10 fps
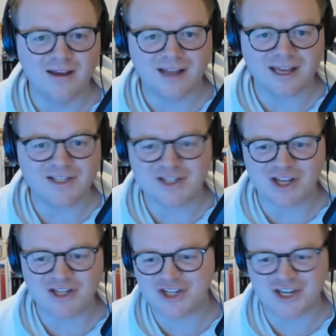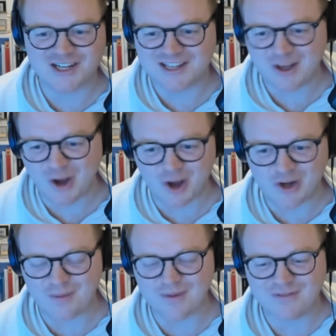Like it's a shitty
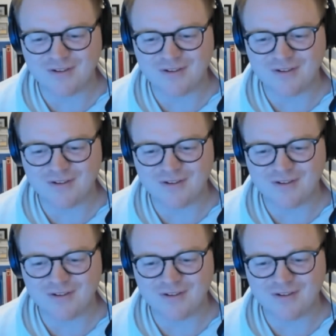uncommon from